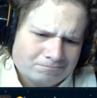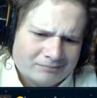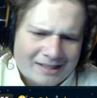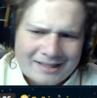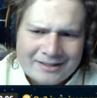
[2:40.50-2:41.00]

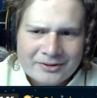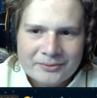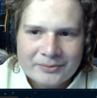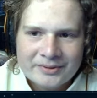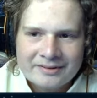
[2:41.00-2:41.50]
I don't know
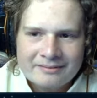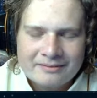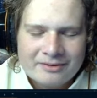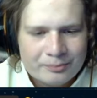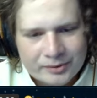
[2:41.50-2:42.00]
what
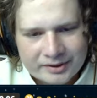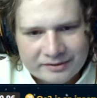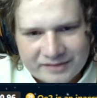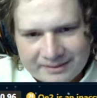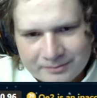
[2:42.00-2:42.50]
the point of
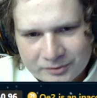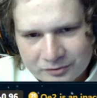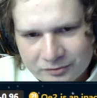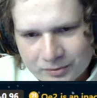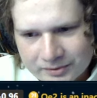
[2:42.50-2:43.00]
that move
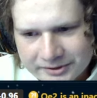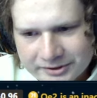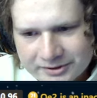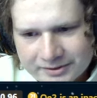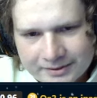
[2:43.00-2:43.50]
was.